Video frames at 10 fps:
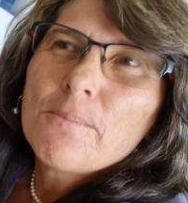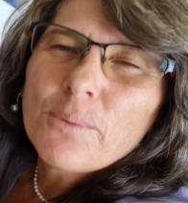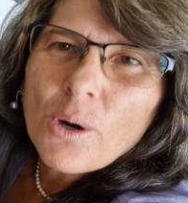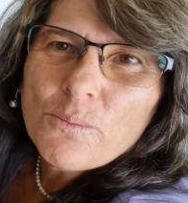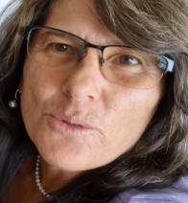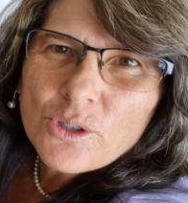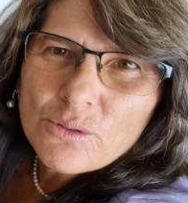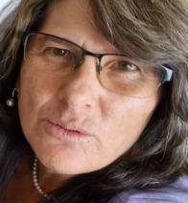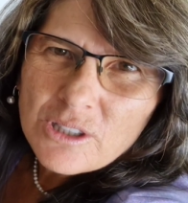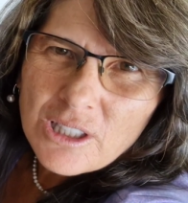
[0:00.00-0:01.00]

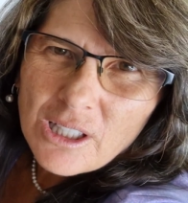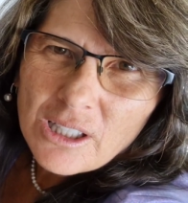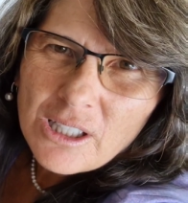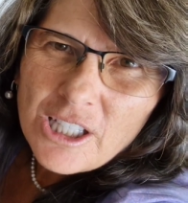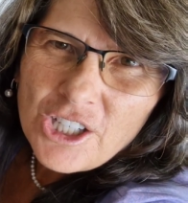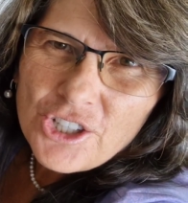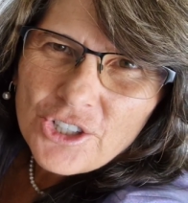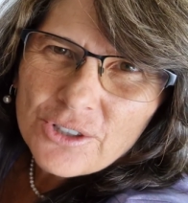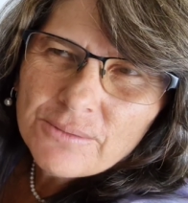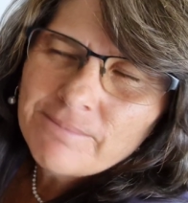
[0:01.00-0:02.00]
Brompton dealer near
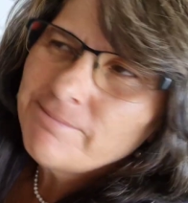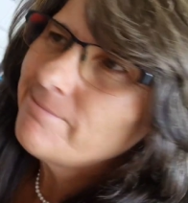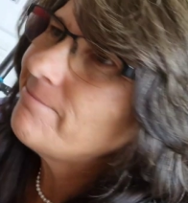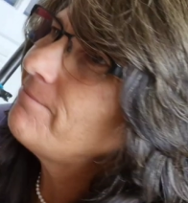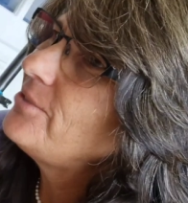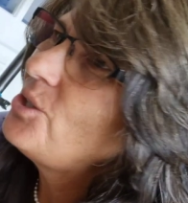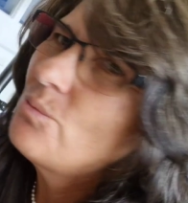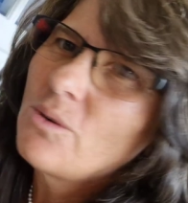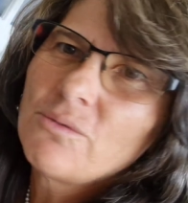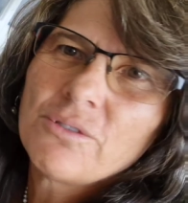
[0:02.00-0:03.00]
you, you
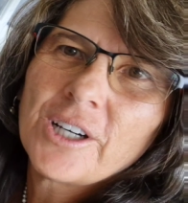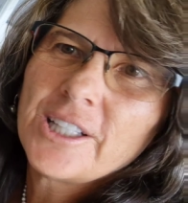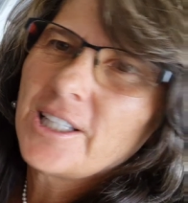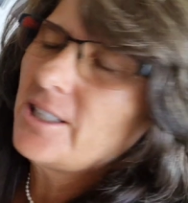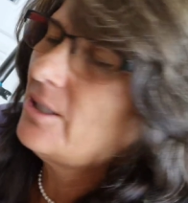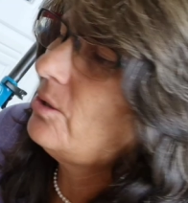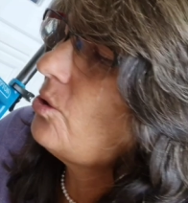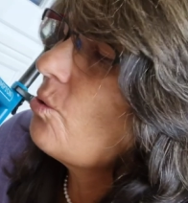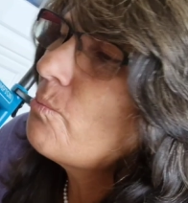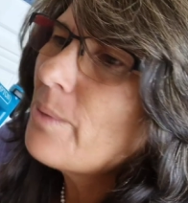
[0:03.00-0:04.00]
won't find it.
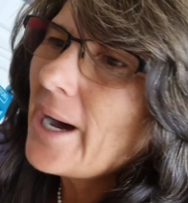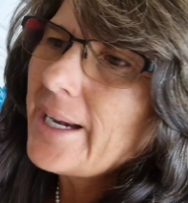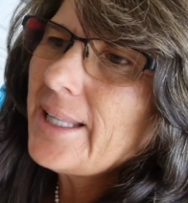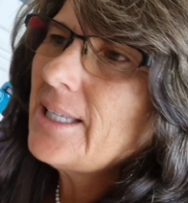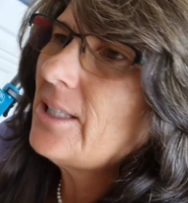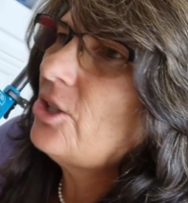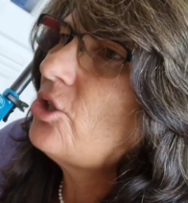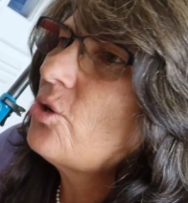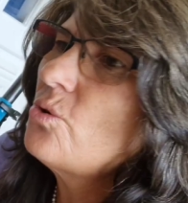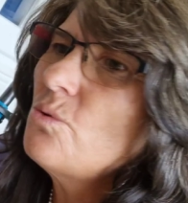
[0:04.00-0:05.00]
Nobody,
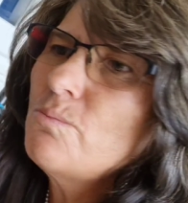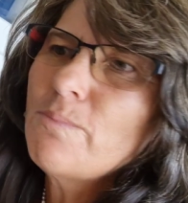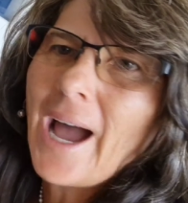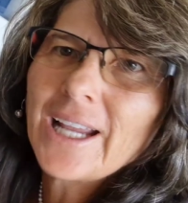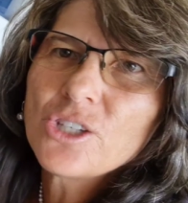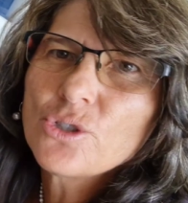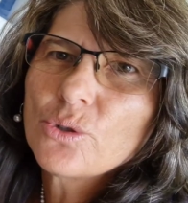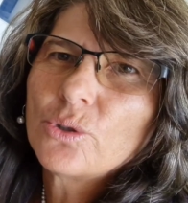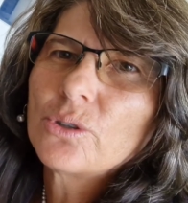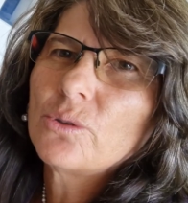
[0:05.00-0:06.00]
no bike
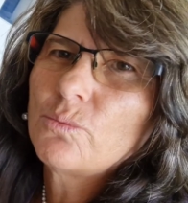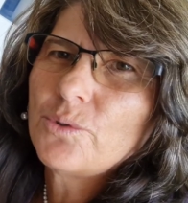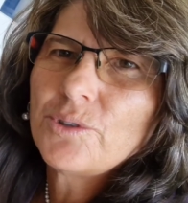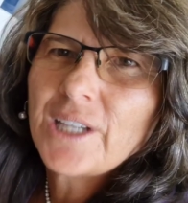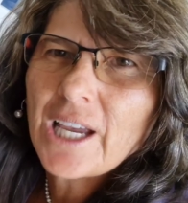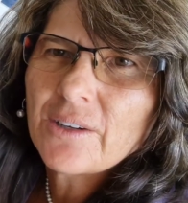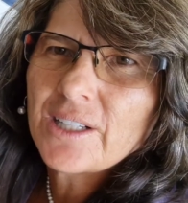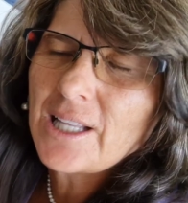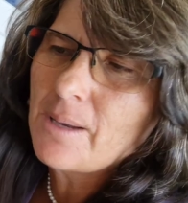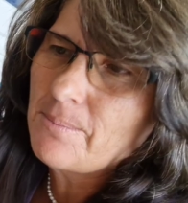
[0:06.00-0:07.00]
store will
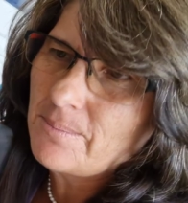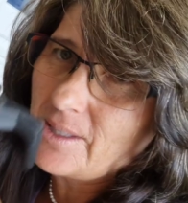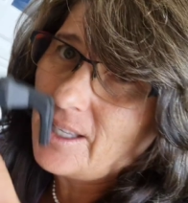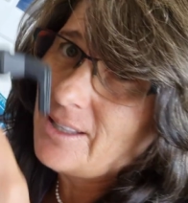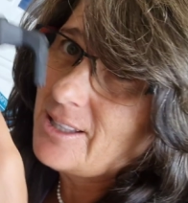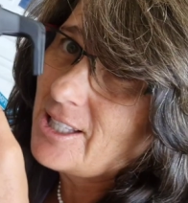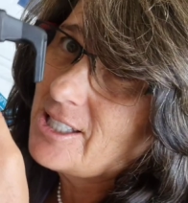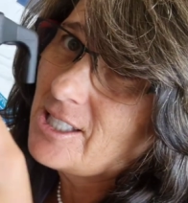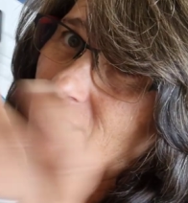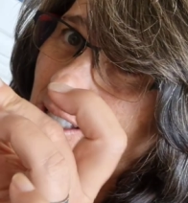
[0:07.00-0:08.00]
carry them, and
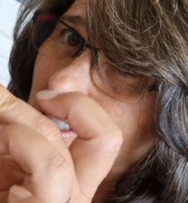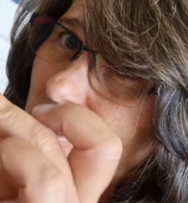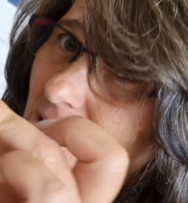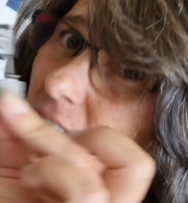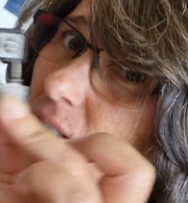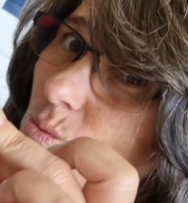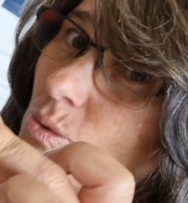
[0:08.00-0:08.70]
this is